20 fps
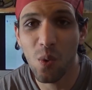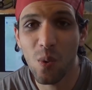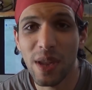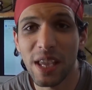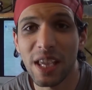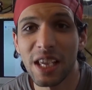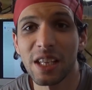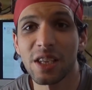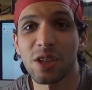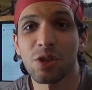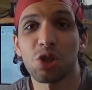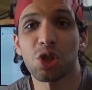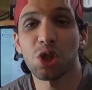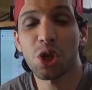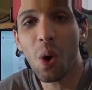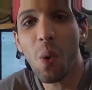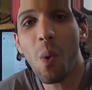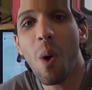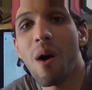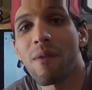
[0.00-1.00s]
we can
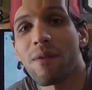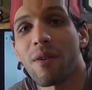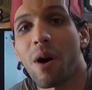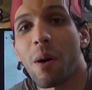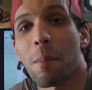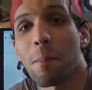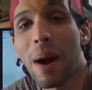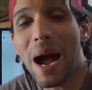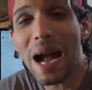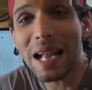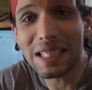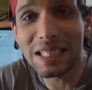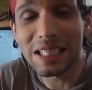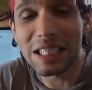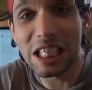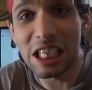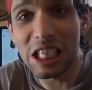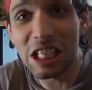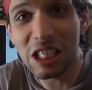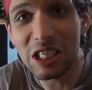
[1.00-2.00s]
show off our mad
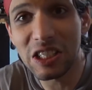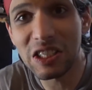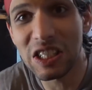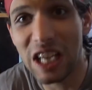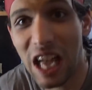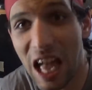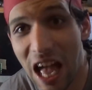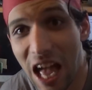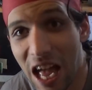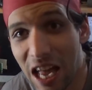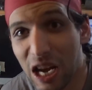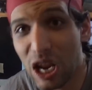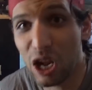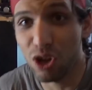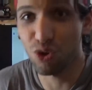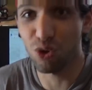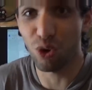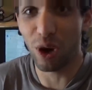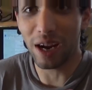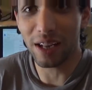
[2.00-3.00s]
skills and
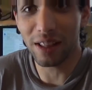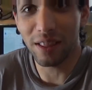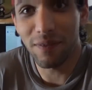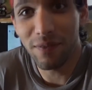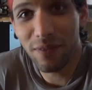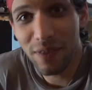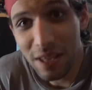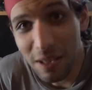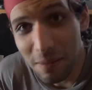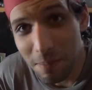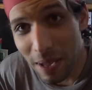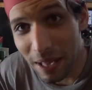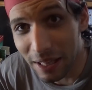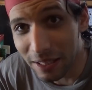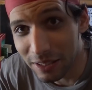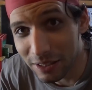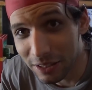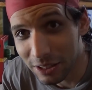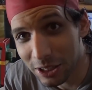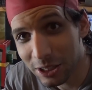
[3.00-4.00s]
attract the
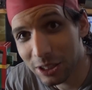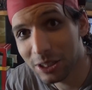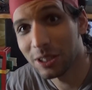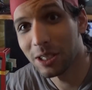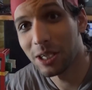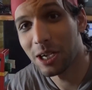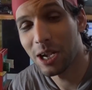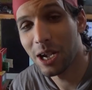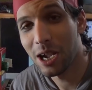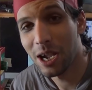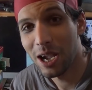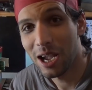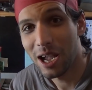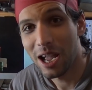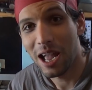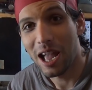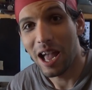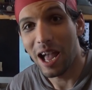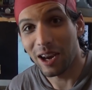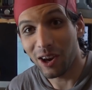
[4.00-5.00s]
females.
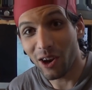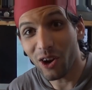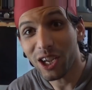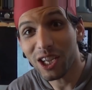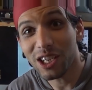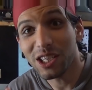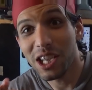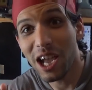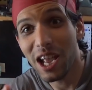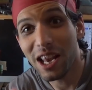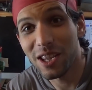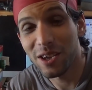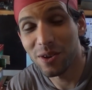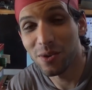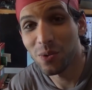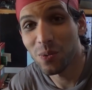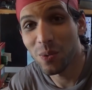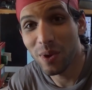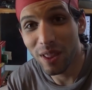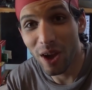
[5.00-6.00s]
And I can tell you
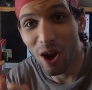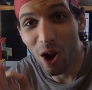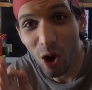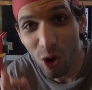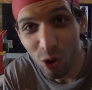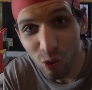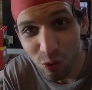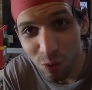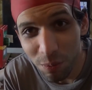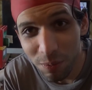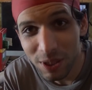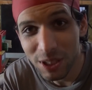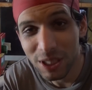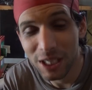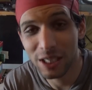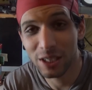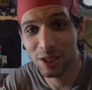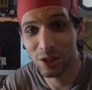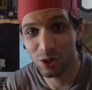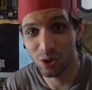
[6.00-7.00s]
with
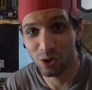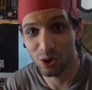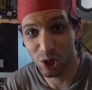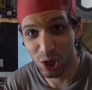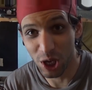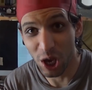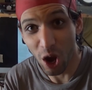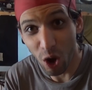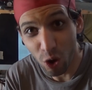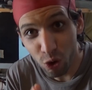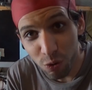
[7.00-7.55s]
100% certainty